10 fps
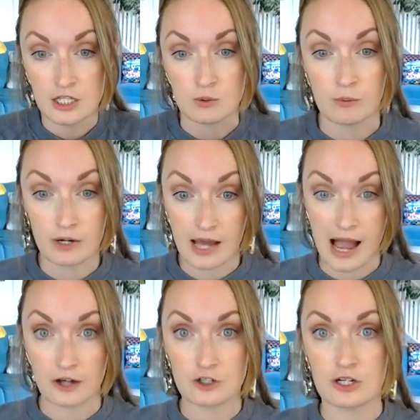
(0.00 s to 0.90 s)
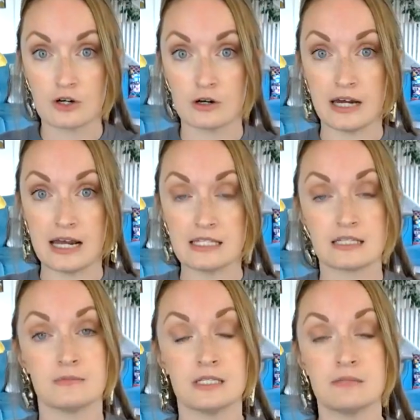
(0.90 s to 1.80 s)
So we want to actually create
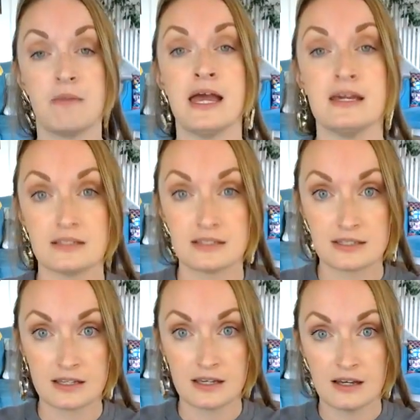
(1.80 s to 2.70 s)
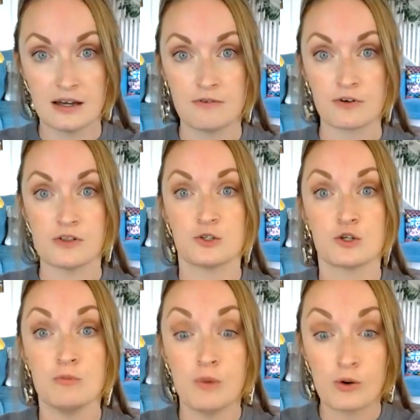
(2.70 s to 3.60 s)
some space for this
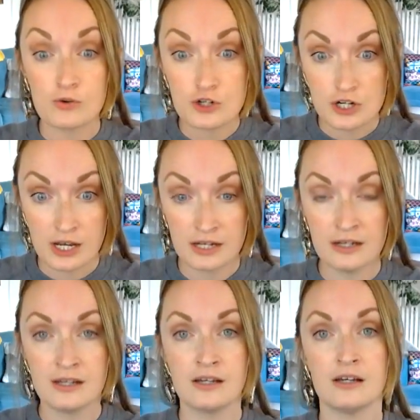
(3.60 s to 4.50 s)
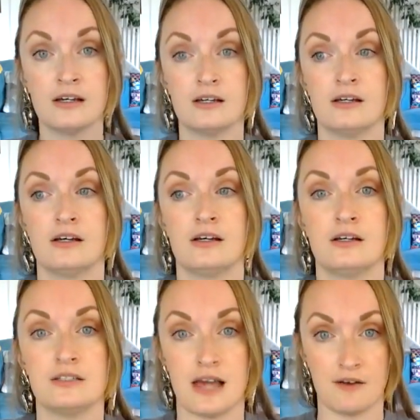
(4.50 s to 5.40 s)
emotion
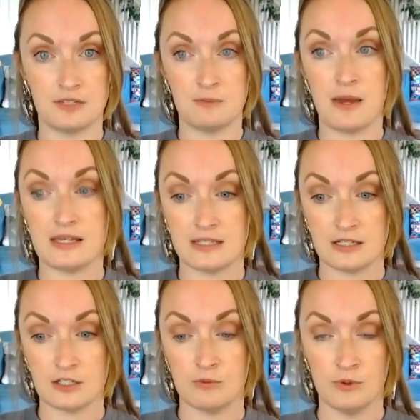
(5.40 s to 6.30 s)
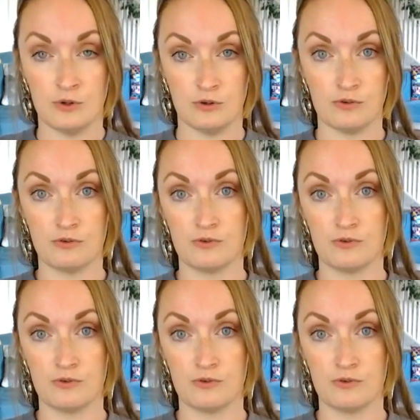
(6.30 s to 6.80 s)
to have space and to move.